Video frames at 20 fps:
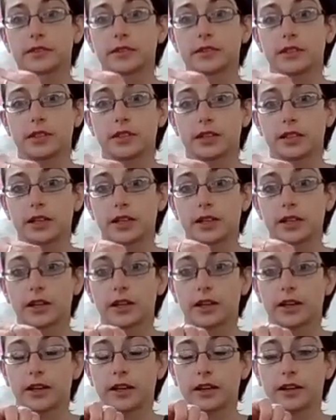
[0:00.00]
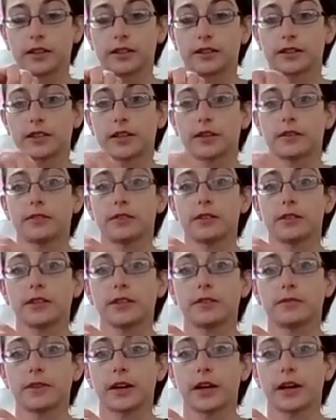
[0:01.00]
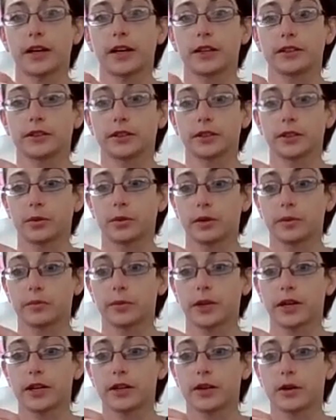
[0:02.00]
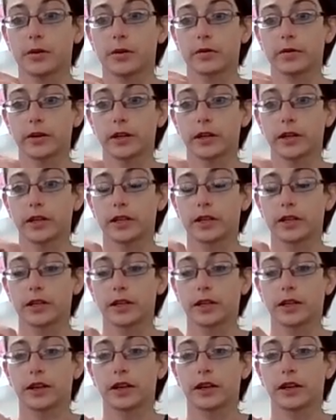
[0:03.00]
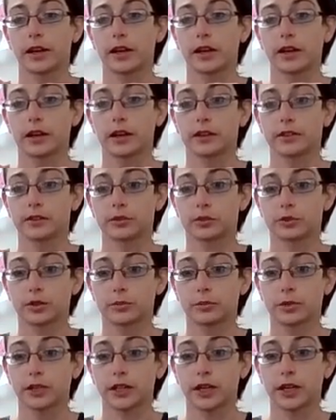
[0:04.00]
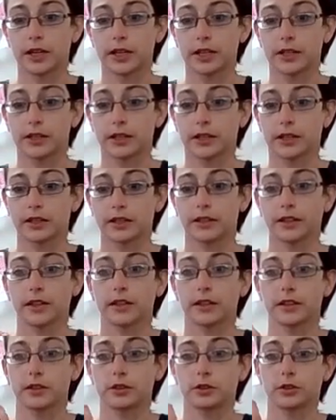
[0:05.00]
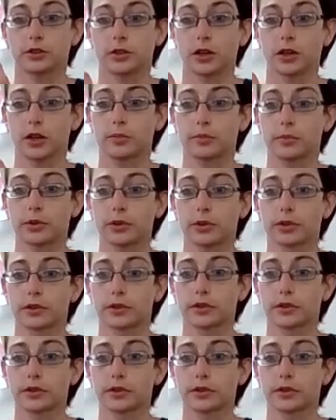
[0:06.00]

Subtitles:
And I definitely advise going back over it and trimming anything that is sharp.